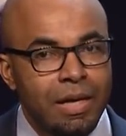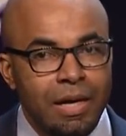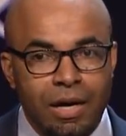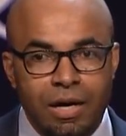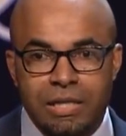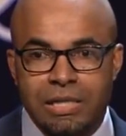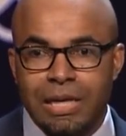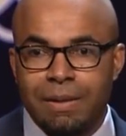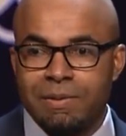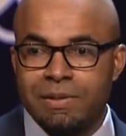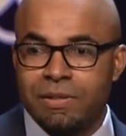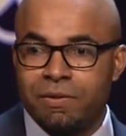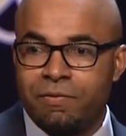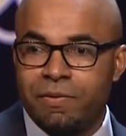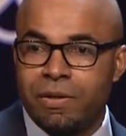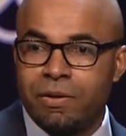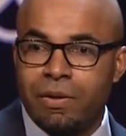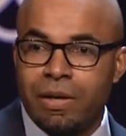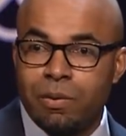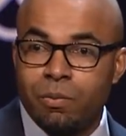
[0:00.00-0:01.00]
Our job is to
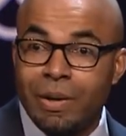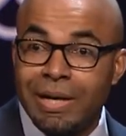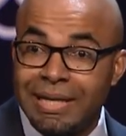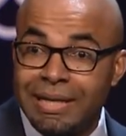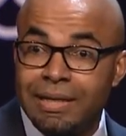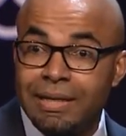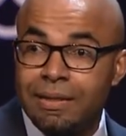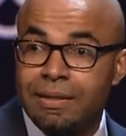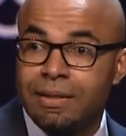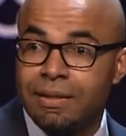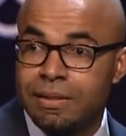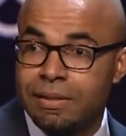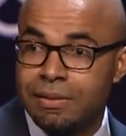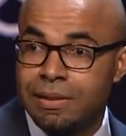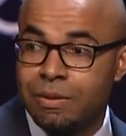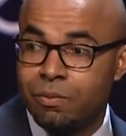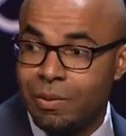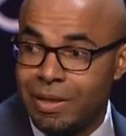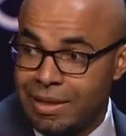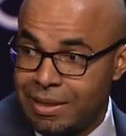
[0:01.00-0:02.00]
figure out why he thinks
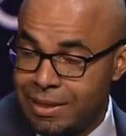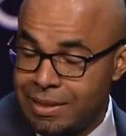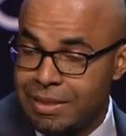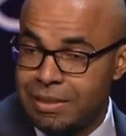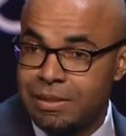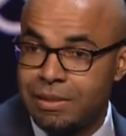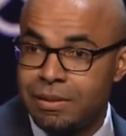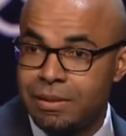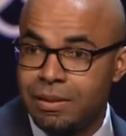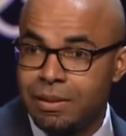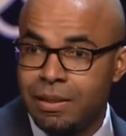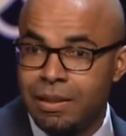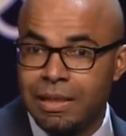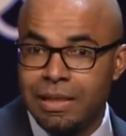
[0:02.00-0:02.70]
it, why this